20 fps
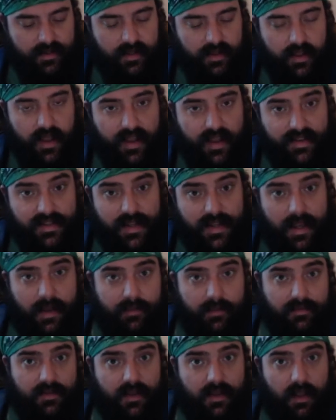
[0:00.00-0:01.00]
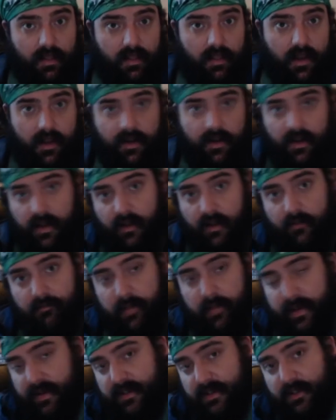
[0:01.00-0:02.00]
has kept a lot of
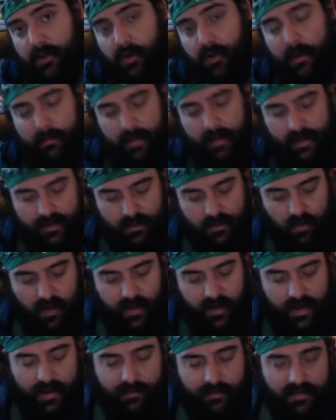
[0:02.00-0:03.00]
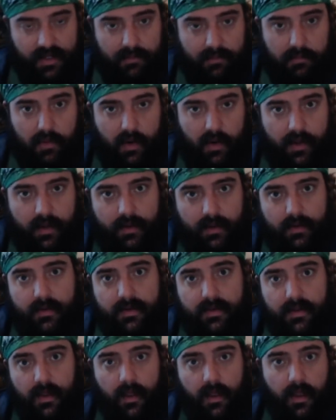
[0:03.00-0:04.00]
PS2 and PS1 games in print,